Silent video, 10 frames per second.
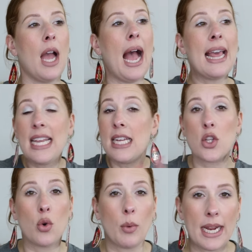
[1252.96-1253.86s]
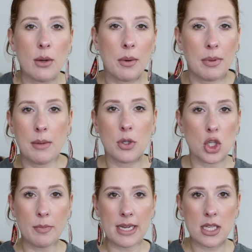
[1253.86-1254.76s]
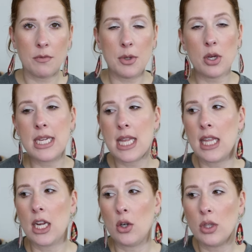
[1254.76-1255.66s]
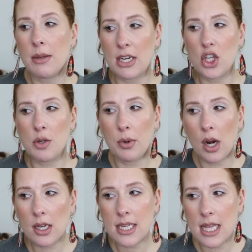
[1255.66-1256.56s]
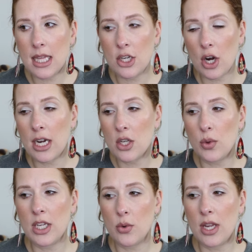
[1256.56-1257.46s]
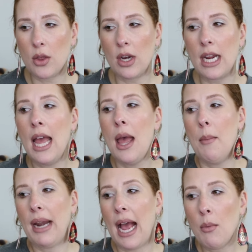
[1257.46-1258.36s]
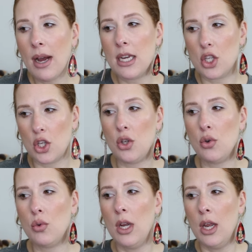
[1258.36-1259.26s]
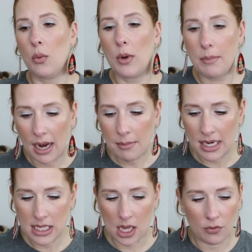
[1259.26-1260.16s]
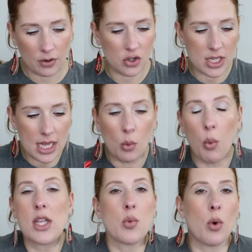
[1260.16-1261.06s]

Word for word: I think it's great when people do best of beauties and they only mention products that they tried in 2023, but I want to remind myself of just like what's